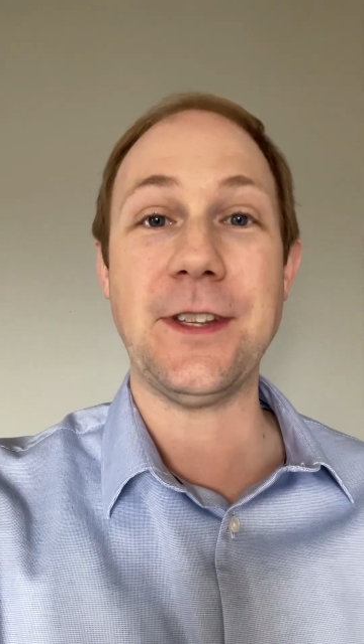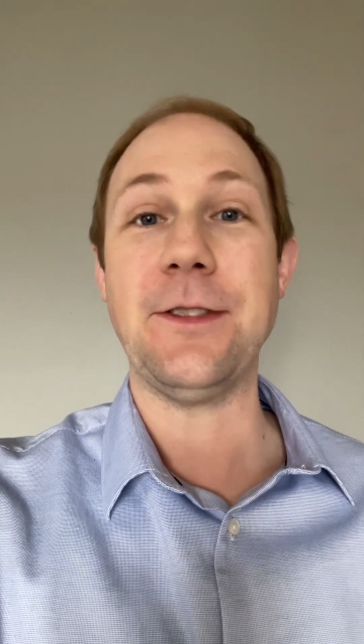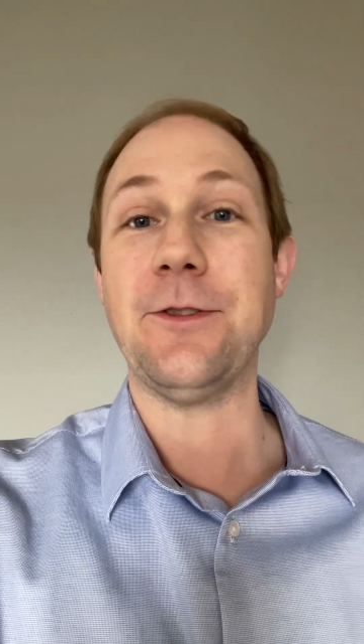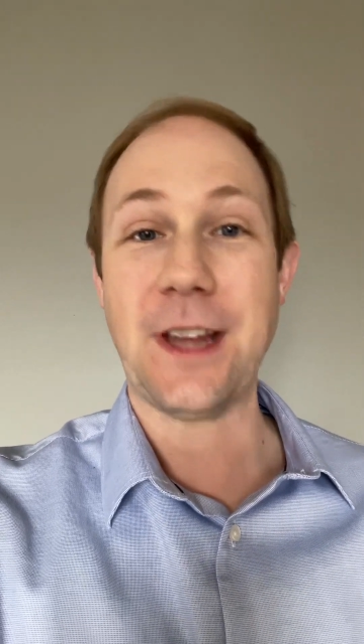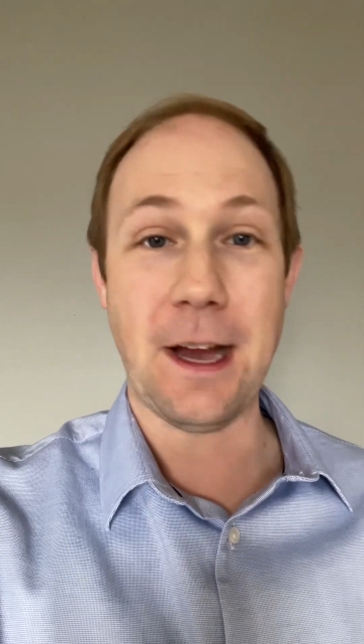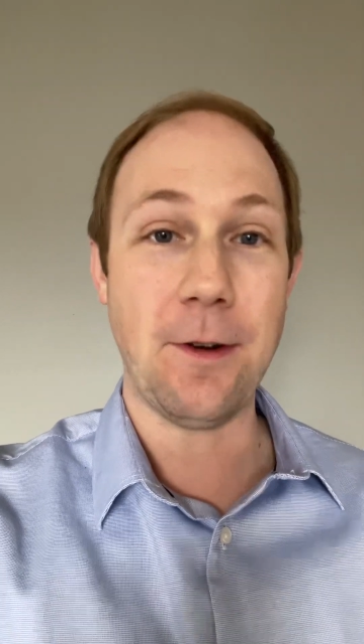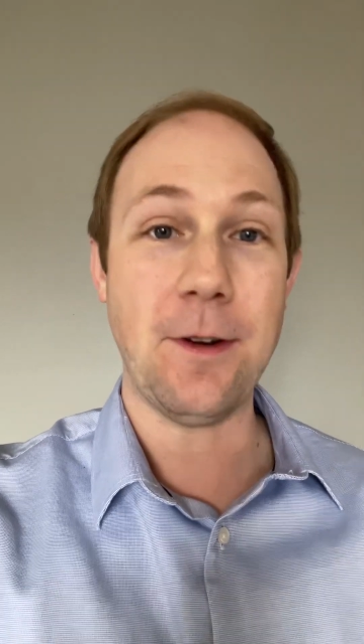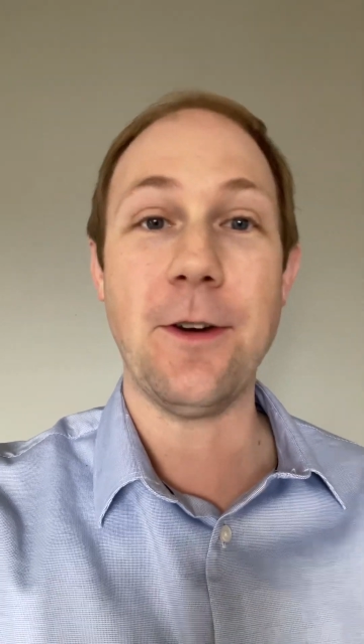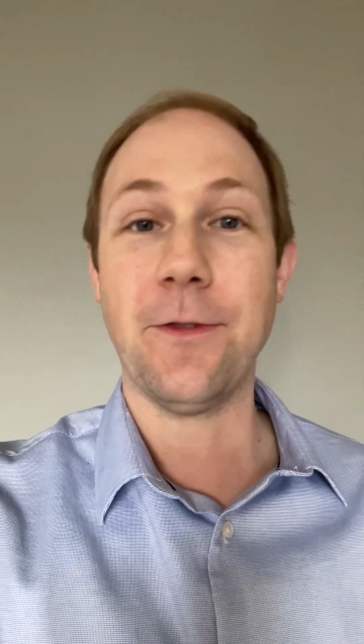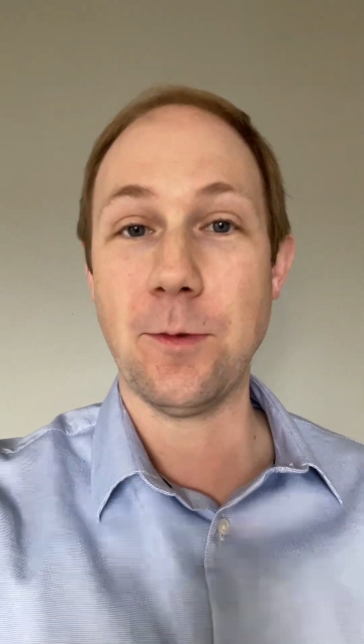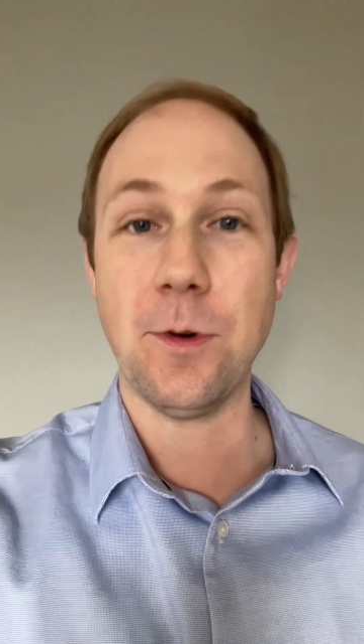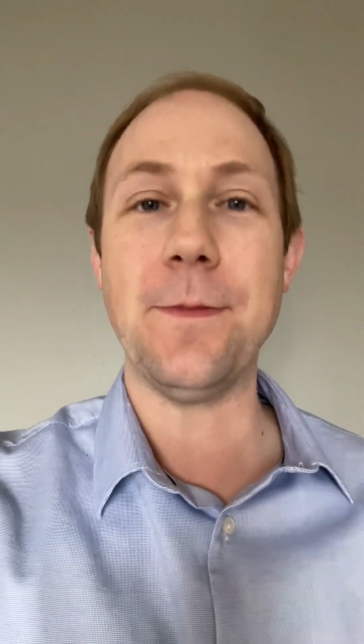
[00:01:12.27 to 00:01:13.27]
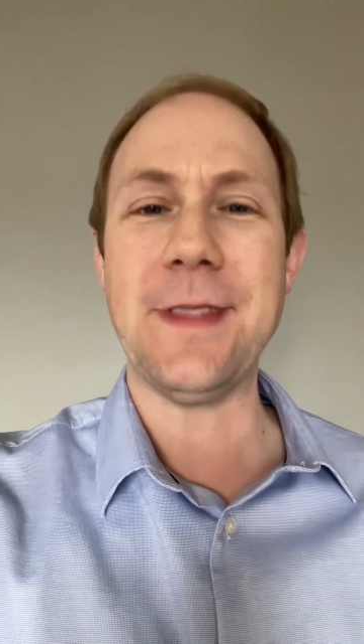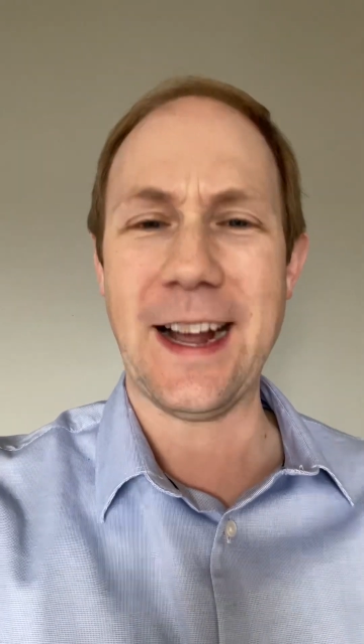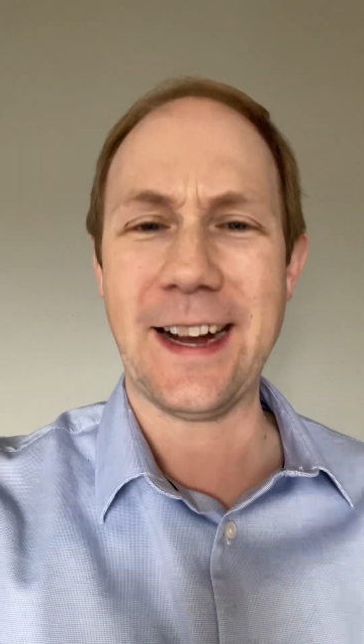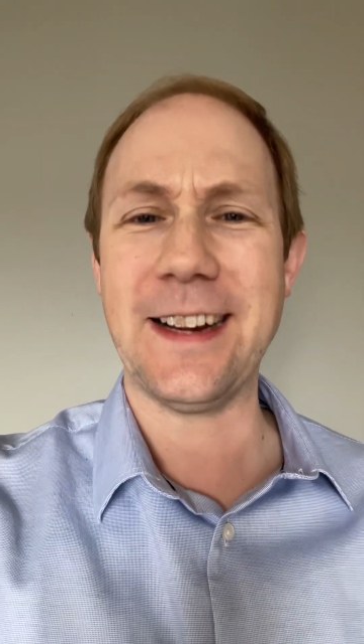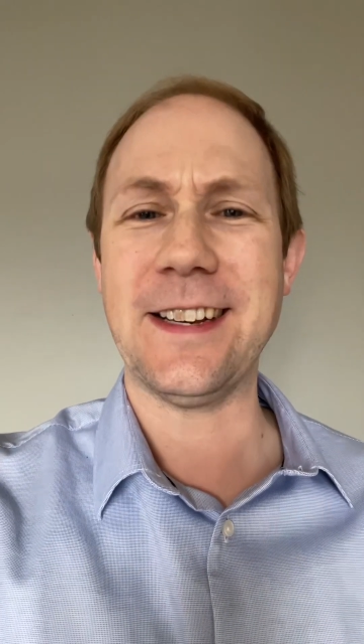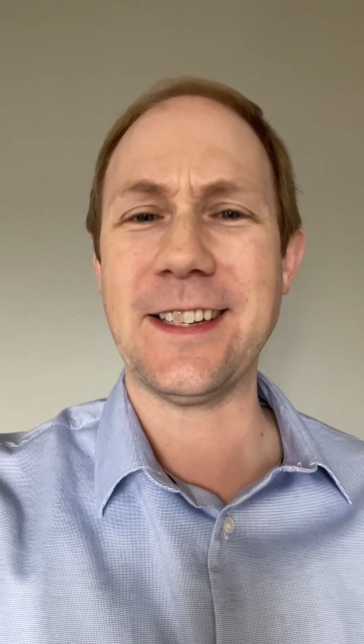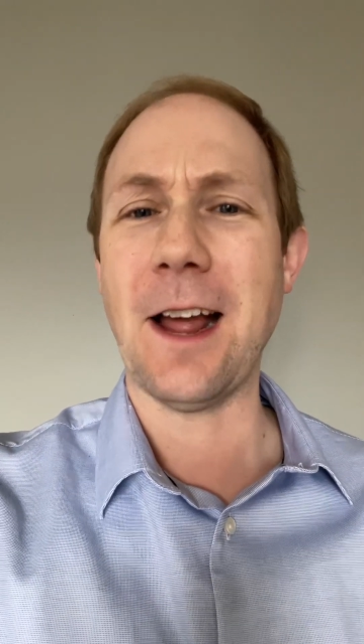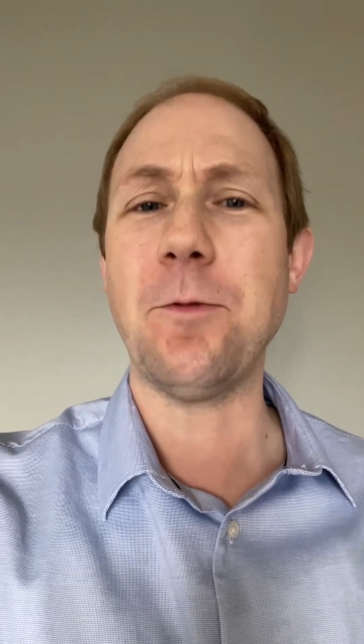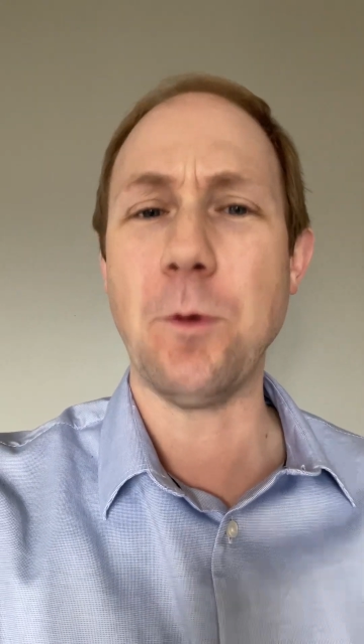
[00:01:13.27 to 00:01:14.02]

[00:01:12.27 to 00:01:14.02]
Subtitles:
and there's carryover room, that kind of stuff.